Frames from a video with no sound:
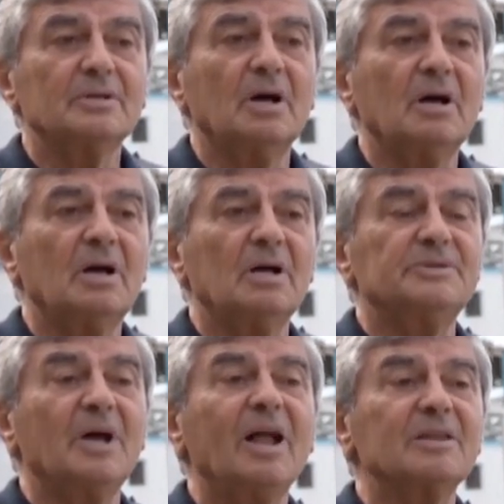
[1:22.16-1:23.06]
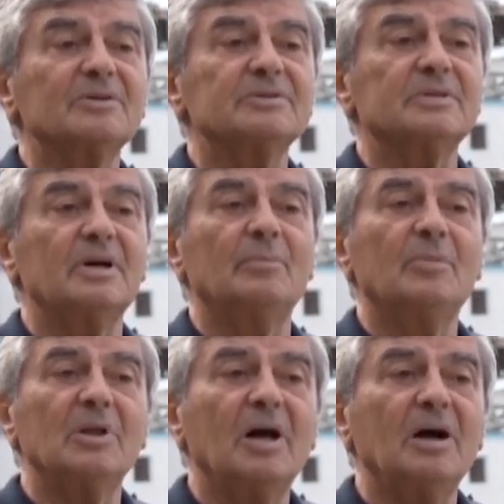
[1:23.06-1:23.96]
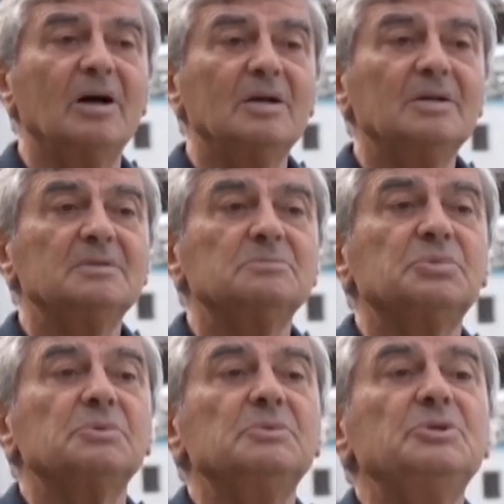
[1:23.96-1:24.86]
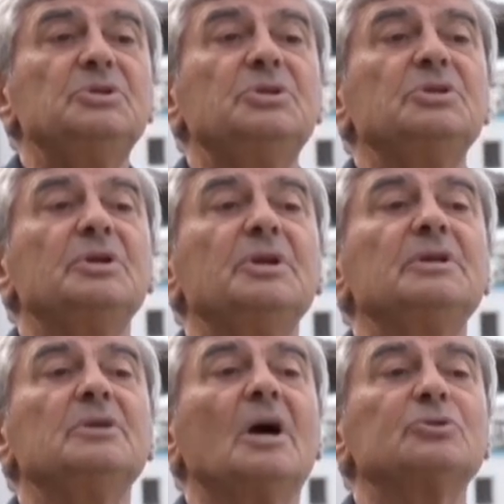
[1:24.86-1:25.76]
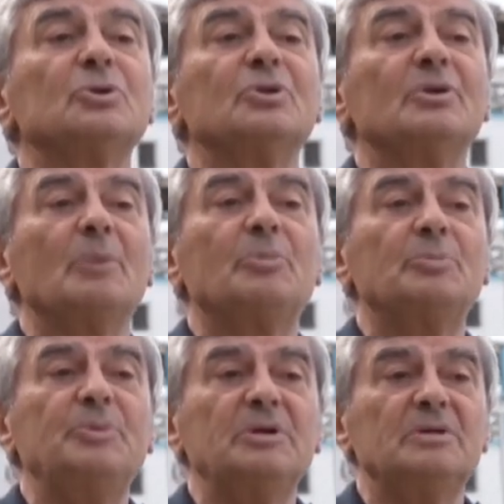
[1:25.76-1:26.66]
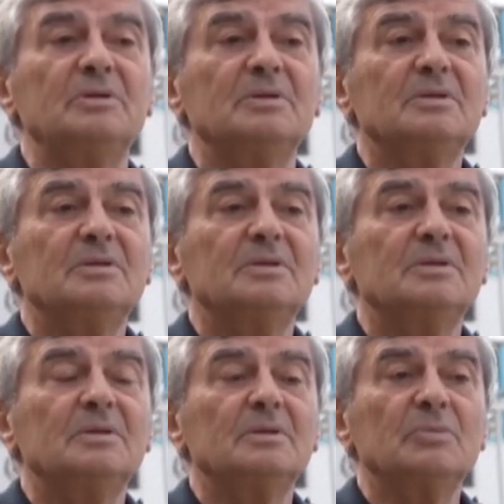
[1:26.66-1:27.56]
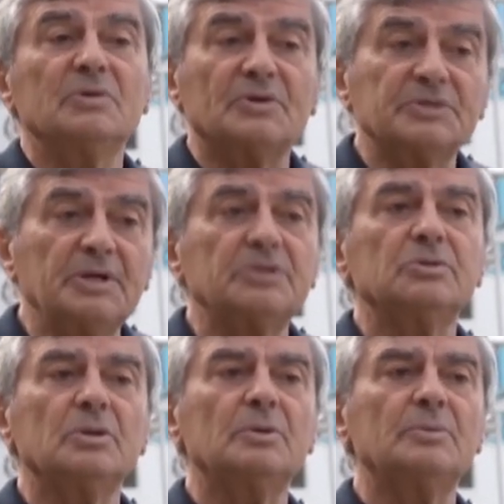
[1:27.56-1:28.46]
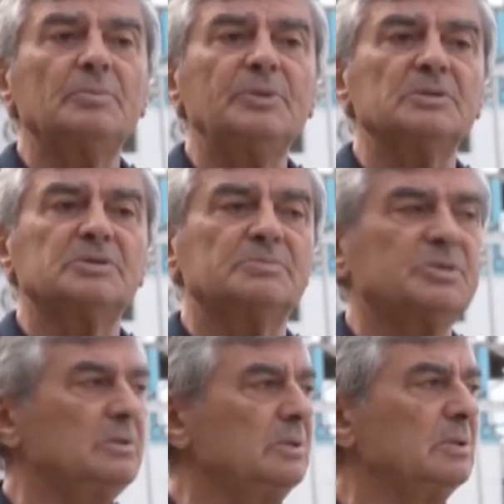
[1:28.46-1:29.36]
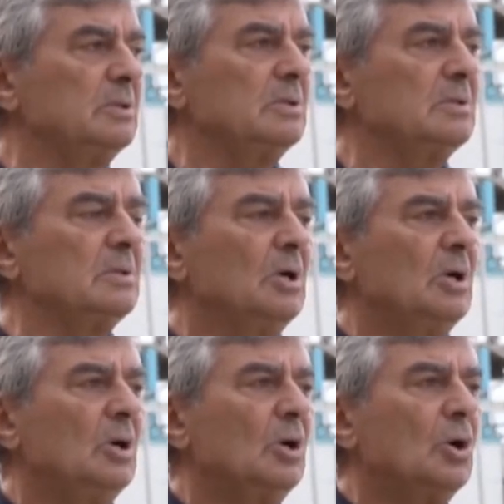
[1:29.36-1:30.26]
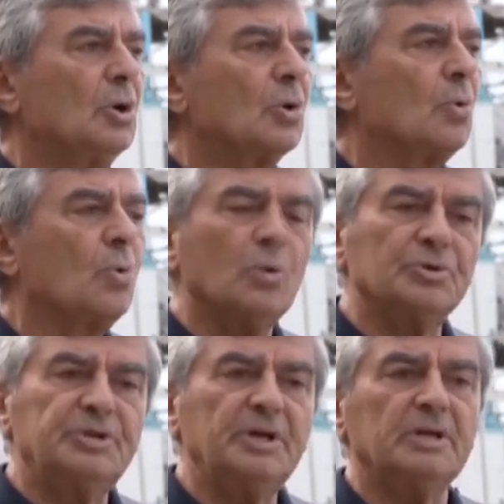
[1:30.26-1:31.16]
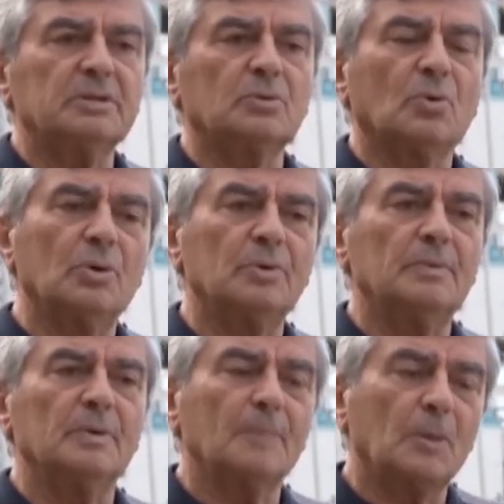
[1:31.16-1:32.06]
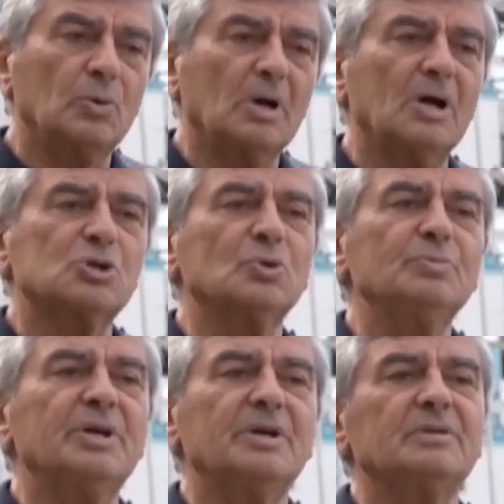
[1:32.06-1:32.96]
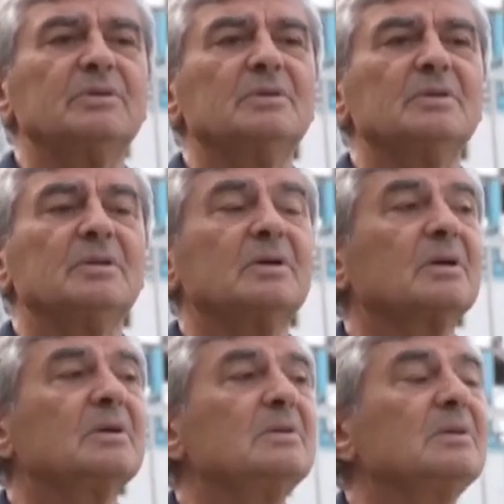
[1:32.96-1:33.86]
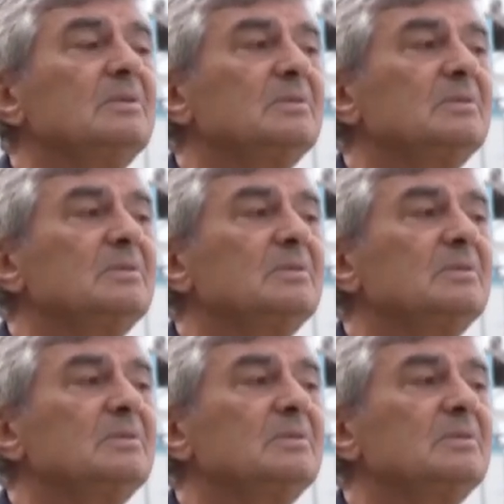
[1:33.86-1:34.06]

We are worried. We are afraid that one day we will be swallowed up by big waves. That's what happens when the sea rises. The water submerges the bunker. It invades everything in front of it. It's horrible and terrible.